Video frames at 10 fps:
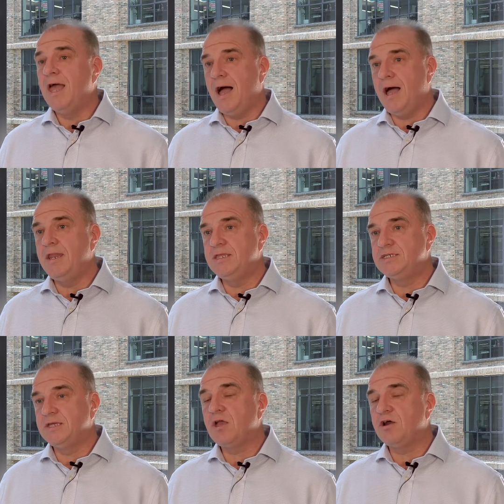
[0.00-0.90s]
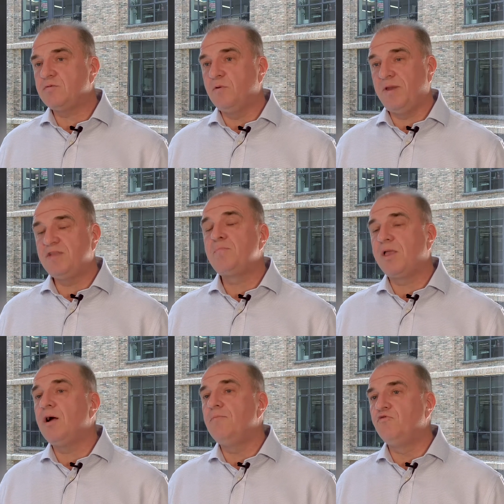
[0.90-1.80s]
and into the customer base
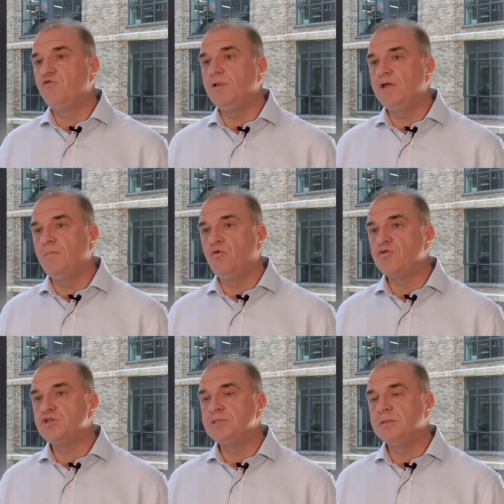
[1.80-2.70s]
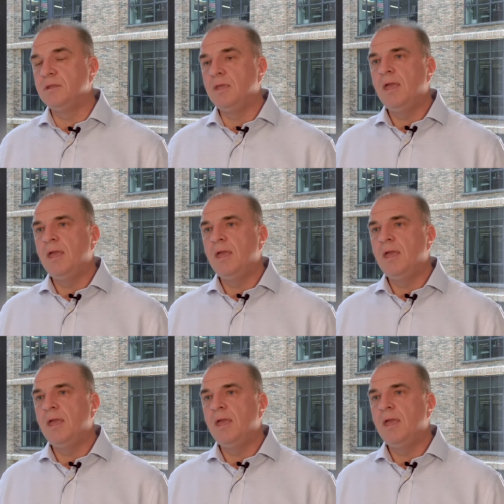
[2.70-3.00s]
becomes really important.